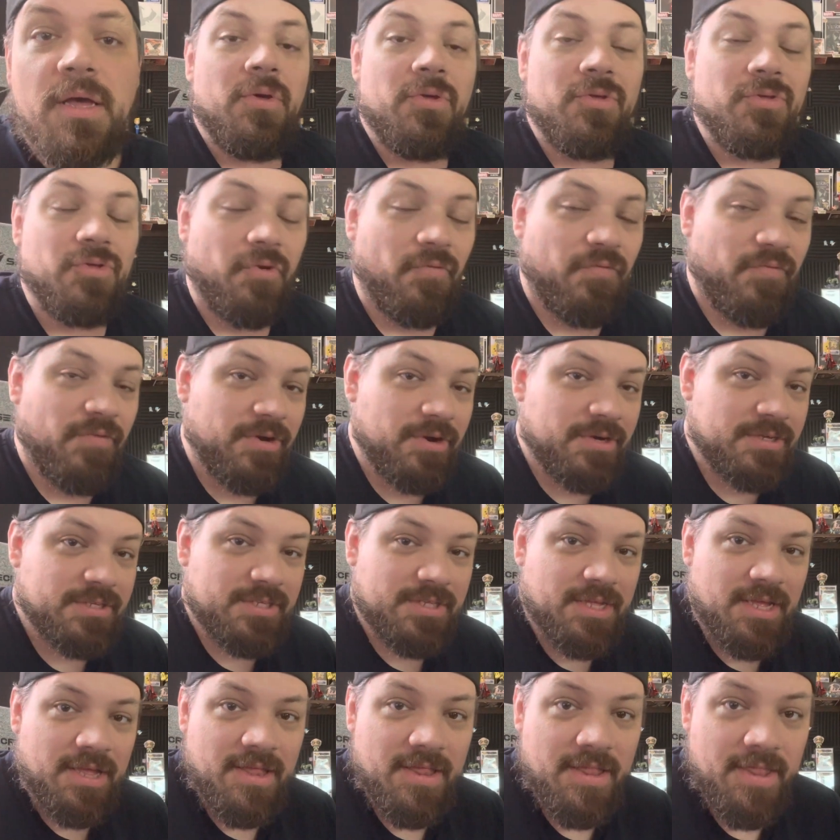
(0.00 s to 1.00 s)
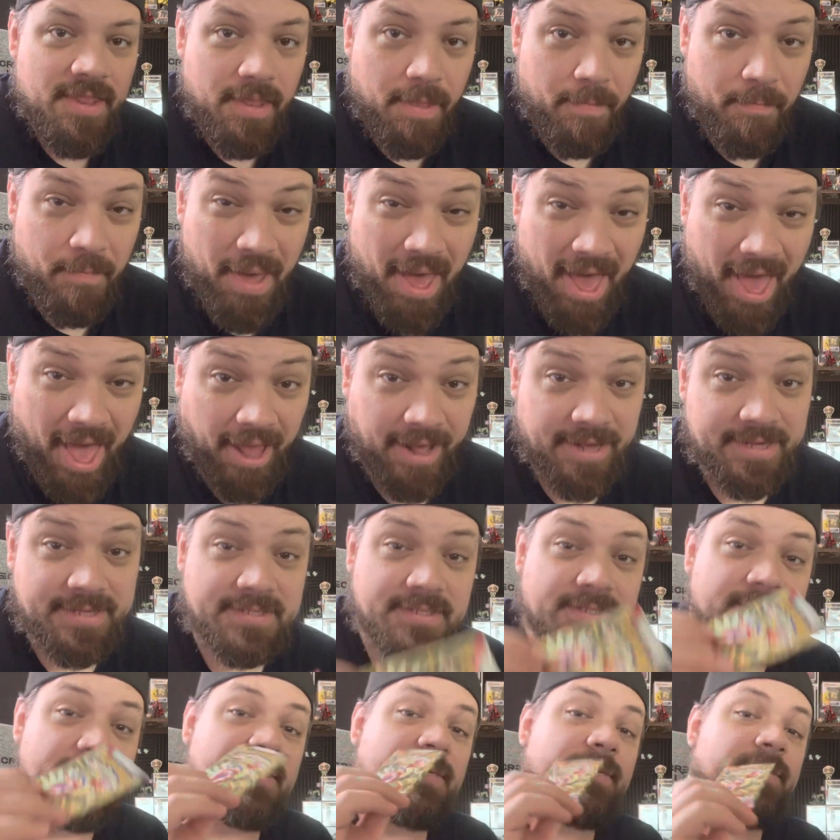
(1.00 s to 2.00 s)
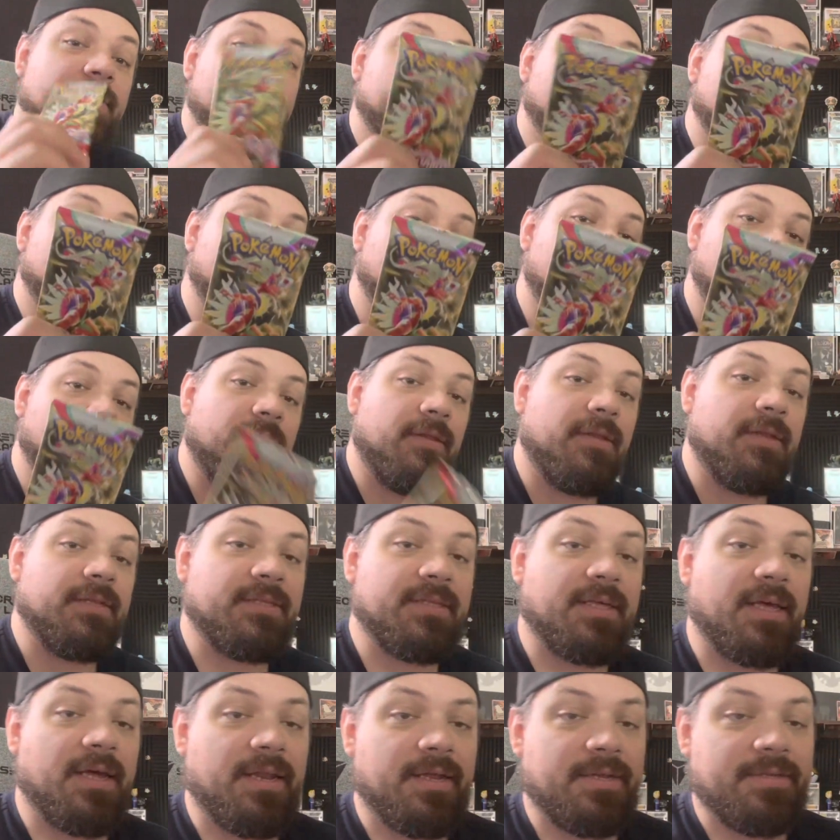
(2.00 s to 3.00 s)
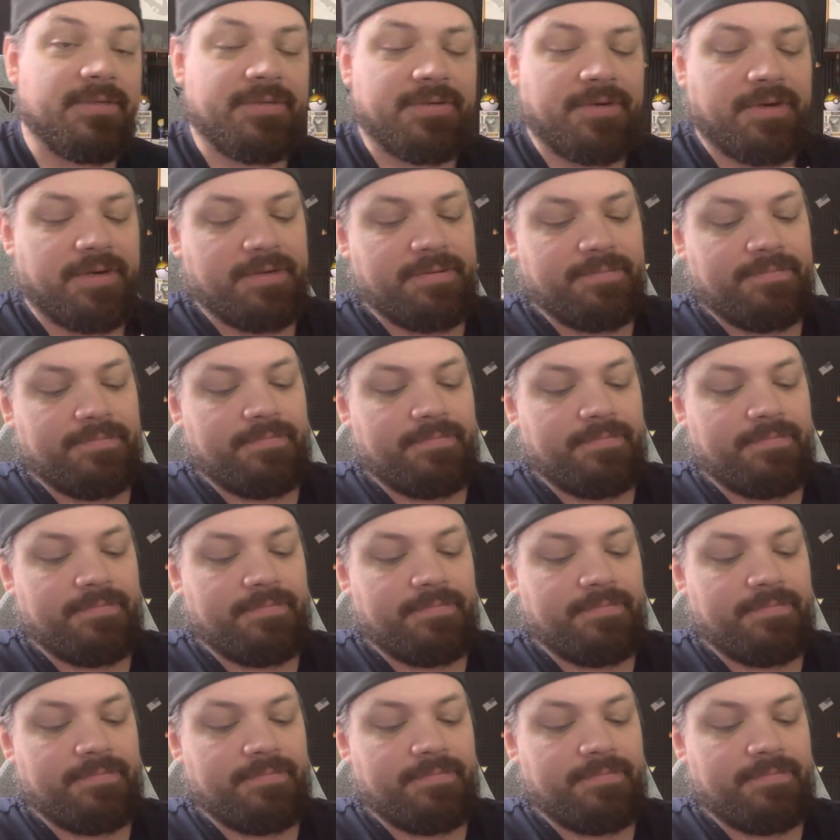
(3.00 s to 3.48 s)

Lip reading: So first, the packs. Let's get into it.